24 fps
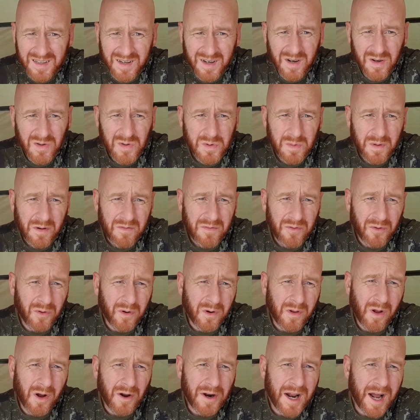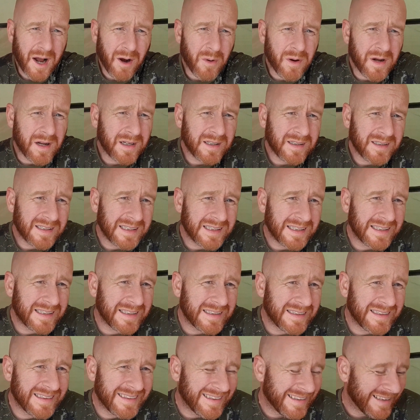Got to about 4 o'clock now.
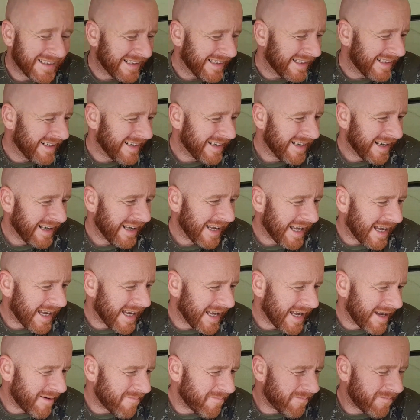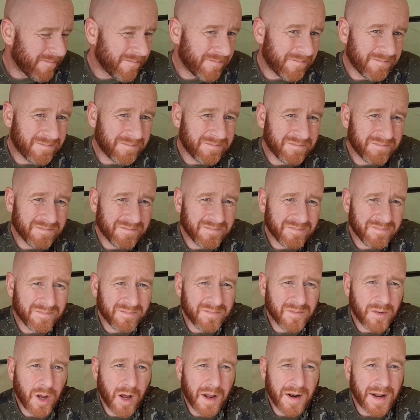
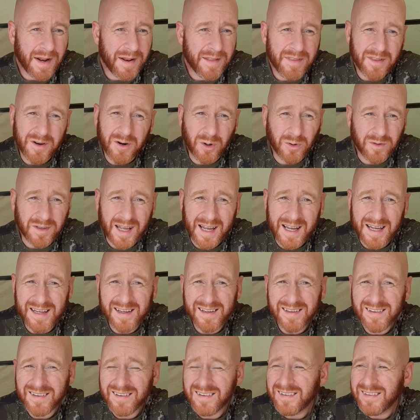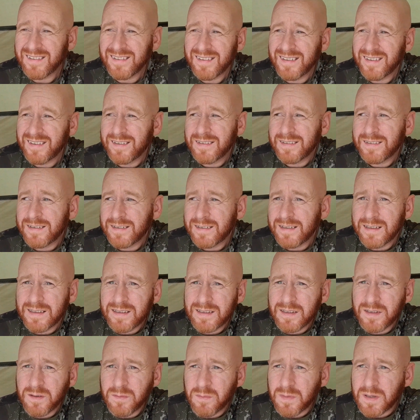Not had anything all day.
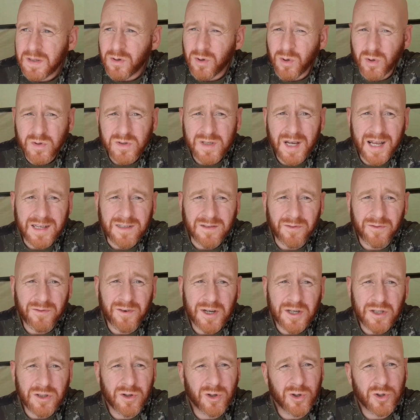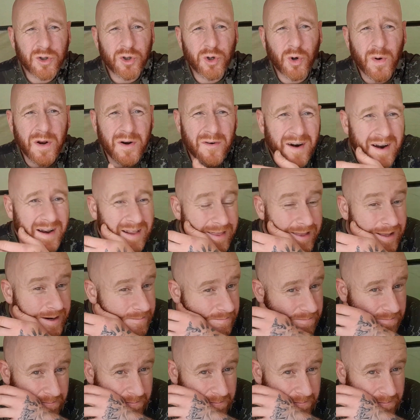Been no signs of fish, no showing or anything.